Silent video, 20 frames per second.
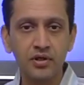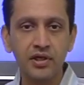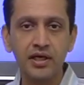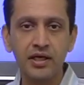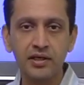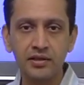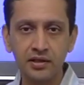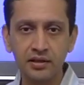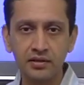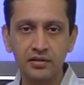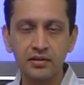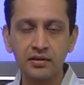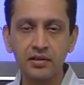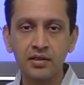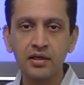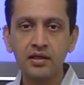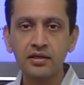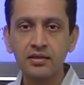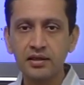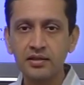you are getting,
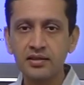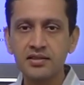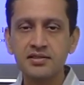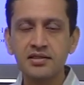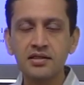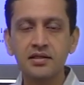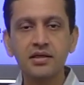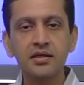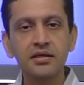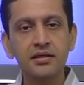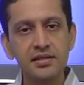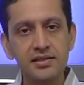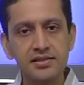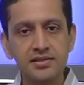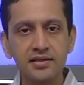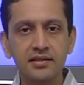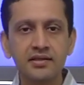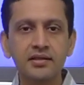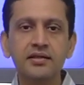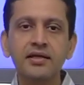there is a
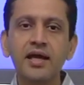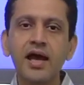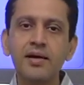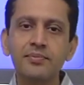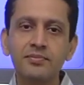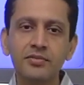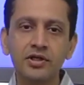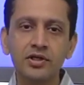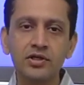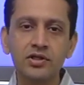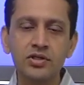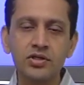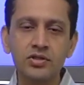decent gap.